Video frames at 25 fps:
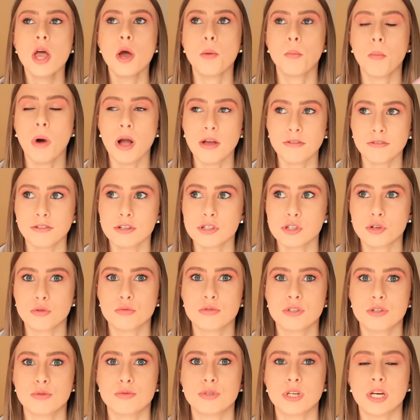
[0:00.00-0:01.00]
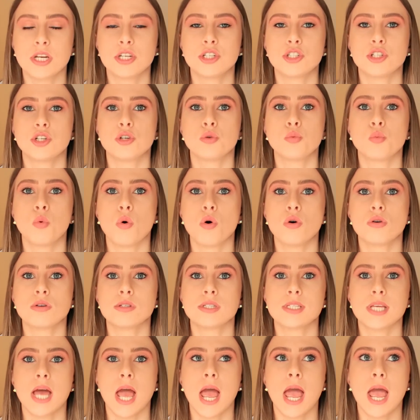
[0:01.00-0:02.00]
My first consultation
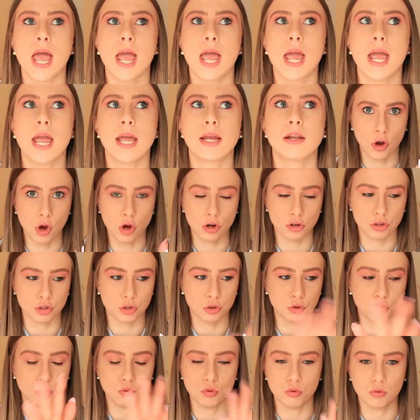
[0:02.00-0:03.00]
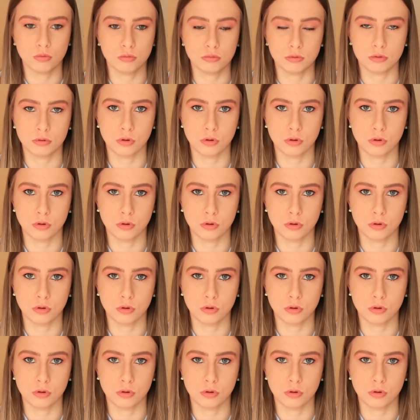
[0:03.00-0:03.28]
was a virtual